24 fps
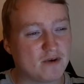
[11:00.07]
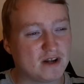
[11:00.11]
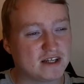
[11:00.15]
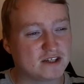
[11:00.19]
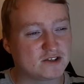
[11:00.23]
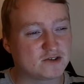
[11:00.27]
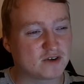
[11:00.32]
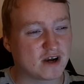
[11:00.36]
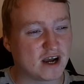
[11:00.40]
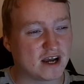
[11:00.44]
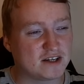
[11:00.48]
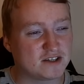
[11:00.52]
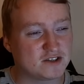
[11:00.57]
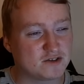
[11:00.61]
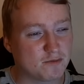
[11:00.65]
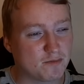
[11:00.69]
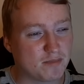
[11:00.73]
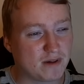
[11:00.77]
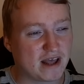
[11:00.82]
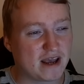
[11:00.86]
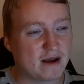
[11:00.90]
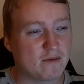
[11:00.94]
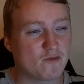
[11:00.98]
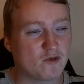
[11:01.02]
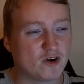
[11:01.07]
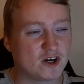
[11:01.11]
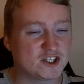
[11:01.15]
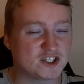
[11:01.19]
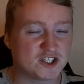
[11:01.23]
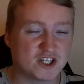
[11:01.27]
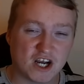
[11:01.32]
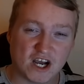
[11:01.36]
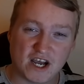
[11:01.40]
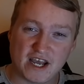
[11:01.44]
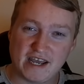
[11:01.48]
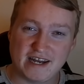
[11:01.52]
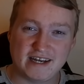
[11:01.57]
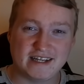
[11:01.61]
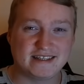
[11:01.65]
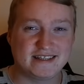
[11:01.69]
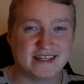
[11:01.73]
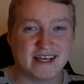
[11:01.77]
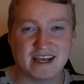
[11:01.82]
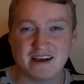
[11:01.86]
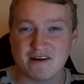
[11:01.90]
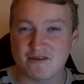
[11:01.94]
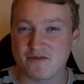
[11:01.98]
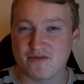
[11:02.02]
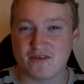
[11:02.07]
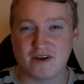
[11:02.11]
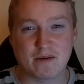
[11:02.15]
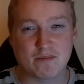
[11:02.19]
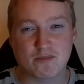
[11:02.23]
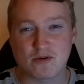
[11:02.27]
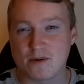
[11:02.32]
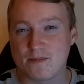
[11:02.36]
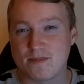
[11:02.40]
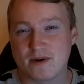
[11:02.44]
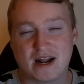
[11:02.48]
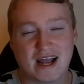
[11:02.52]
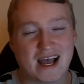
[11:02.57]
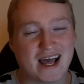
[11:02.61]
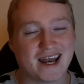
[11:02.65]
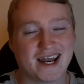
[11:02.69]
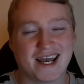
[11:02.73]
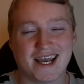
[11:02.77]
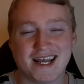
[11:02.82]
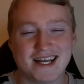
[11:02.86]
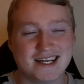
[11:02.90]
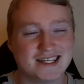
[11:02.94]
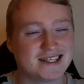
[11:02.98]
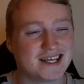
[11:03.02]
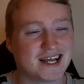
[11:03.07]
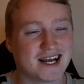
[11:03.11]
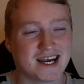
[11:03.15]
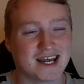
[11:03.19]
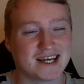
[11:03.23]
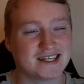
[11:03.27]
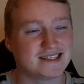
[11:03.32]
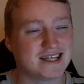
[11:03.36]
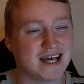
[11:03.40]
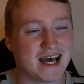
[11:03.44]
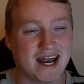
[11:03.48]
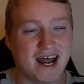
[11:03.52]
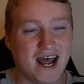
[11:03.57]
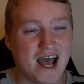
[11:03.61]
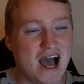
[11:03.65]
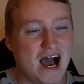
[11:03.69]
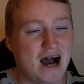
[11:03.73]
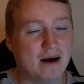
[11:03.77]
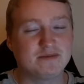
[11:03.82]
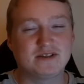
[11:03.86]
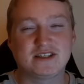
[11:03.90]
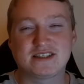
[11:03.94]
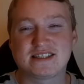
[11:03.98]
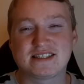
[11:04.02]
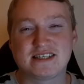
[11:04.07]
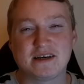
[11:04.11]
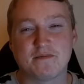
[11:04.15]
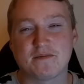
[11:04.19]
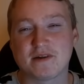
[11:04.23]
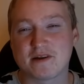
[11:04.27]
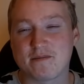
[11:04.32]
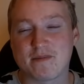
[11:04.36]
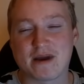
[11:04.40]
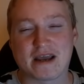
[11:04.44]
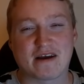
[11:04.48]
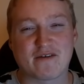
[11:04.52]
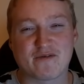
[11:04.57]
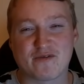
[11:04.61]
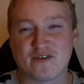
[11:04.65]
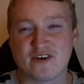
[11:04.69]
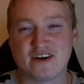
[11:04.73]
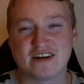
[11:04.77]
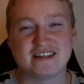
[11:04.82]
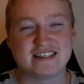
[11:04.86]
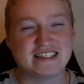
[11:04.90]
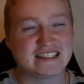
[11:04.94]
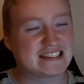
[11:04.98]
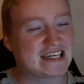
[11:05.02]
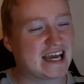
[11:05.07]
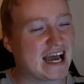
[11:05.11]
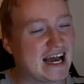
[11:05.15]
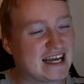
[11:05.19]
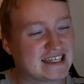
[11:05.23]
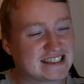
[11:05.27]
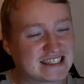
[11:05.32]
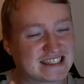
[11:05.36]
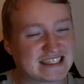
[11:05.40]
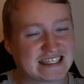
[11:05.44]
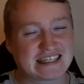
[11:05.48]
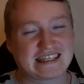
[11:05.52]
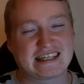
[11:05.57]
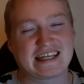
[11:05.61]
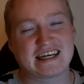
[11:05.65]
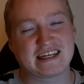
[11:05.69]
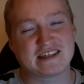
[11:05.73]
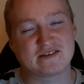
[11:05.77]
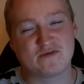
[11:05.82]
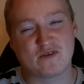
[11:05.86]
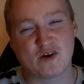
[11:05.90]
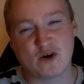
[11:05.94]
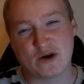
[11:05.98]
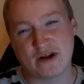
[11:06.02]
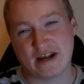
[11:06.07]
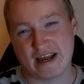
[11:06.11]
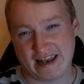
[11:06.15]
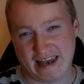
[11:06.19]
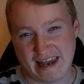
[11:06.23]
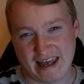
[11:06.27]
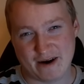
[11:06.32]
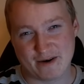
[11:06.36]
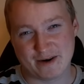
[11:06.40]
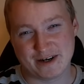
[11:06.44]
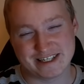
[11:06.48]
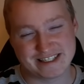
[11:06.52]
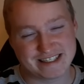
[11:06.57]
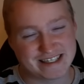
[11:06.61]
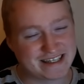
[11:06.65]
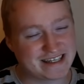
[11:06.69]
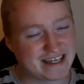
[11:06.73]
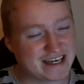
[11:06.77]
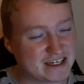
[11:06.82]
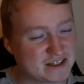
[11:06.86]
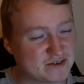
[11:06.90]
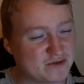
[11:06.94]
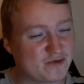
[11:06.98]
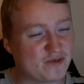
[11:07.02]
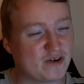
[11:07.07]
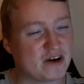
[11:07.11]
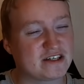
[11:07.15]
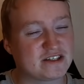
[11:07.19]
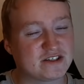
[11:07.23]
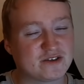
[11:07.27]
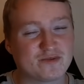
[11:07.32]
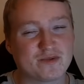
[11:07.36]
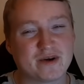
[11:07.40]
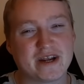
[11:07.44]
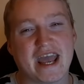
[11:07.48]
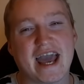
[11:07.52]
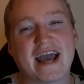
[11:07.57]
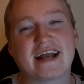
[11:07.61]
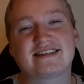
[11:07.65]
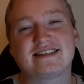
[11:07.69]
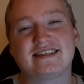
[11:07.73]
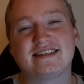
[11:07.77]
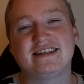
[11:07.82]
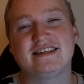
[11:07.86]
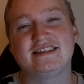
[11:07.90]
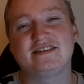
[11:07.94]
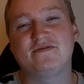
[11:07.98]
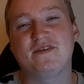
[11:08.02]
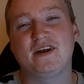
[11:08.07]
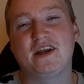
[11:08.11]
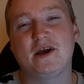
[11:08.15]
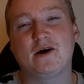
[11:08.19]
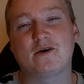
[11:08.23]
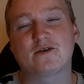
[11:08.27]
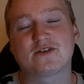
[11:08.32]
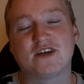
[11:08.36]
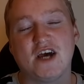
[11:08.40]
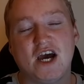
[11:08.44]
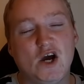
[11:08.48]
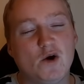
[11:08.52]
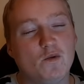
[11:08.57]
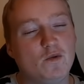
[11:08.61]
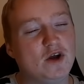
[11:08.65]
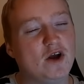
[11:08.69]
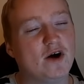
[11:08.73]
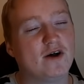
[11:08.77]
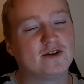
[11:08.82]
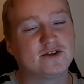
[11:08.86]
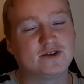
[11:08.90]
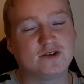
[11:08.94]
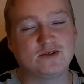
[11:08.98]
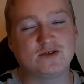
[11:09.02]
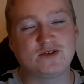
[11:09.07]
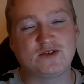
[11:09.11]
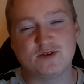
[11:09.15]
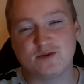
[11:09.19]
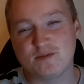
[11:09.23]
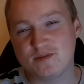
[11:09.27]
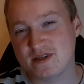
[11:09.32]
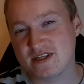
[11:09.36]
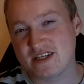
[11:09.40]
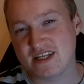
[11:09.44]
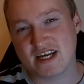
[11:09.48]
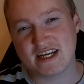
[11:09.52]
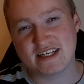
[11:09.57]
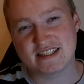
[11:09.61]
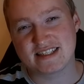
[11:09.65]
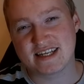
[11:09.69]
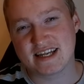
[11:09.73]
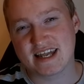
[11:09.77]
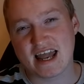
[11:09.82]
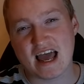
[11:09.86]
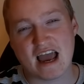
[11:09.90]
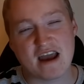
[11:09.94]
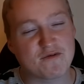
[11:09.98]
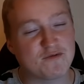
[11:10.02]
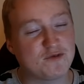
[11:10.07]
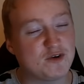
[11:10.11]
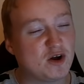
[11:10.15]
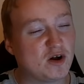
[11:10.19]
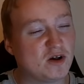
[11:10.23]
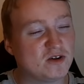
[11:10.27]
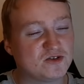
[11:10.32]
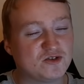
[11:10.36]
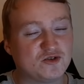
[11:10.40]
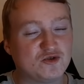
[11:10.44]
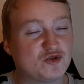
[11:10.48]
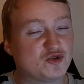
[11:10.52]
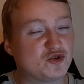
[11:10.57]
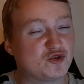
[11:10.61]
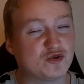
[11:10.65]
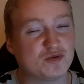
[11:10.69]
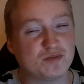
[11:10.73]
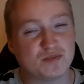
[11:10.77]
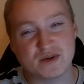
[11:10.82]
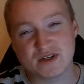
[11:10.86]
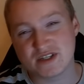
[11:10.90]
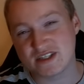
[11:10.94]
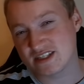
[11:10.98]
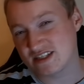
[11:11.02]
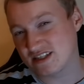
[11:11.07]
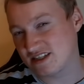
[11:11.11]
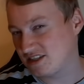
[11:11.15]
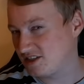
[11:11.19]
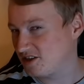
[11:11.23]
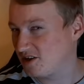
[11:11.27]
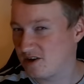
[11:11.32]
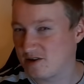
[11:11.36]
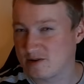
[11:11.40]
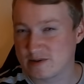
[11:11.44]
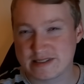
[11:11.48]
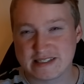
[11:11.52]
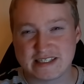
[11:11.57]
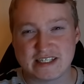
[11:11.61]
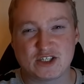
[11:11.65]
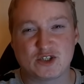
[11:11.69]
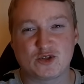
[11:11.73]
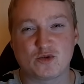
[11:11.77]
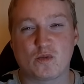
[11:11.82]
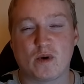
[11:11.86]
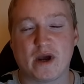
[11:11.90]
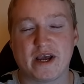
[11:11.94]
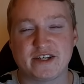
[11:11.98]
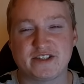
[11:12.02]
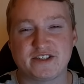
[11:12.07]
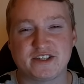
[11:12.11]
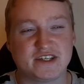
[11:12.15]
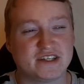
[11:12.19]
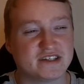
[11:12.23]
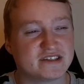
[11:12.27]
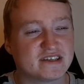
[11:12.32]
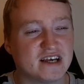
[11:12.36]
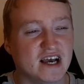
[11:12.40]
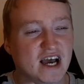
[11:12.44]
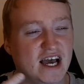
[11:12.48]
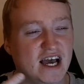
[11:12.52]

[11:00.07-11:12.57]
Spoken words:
really trying to blame Russia, anything, a fake propaganda, anything like that. I'm just simply making fun of these guys because I think it's very hilarious. I think it's fun to react to these videos. We all do stupid things in life. We all do stupid, you know, situations.